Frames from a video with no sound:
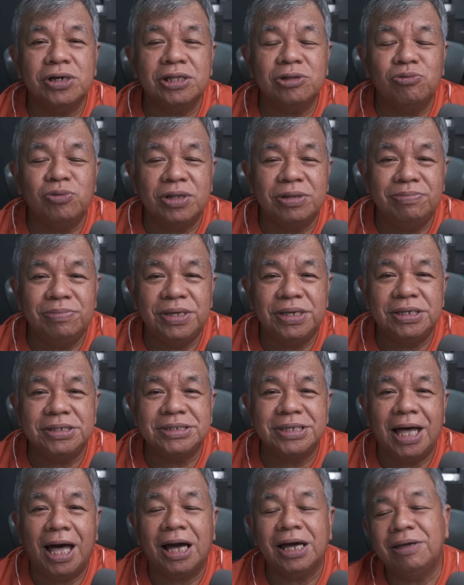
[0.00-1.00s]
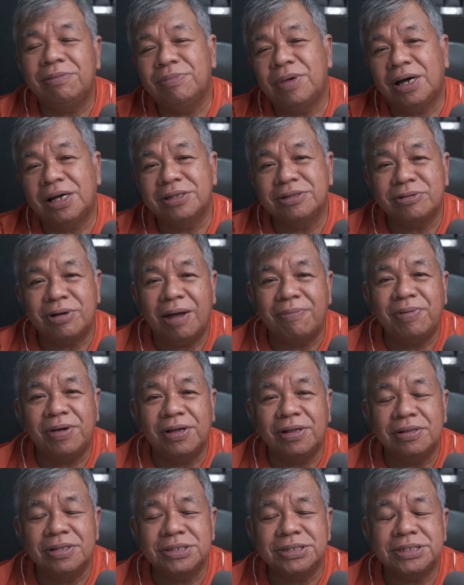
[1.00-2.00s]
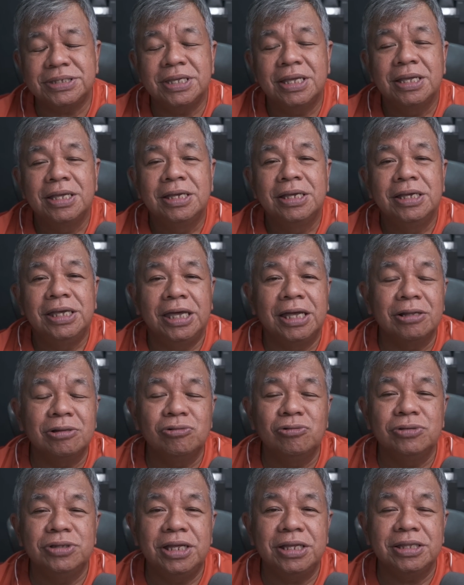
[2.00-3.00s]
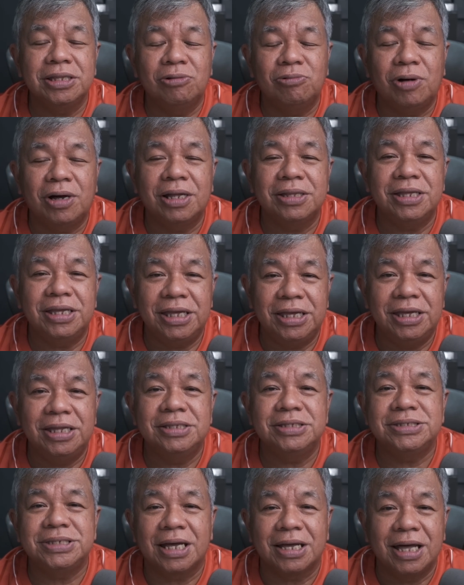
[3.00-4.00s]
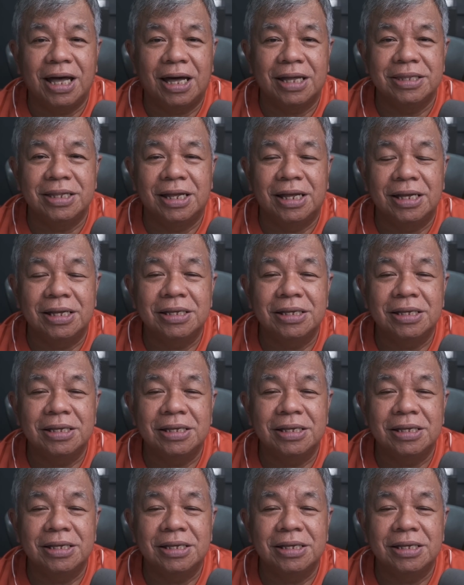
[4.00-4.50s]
it with me sa aking mga travels, including the one in Sagada.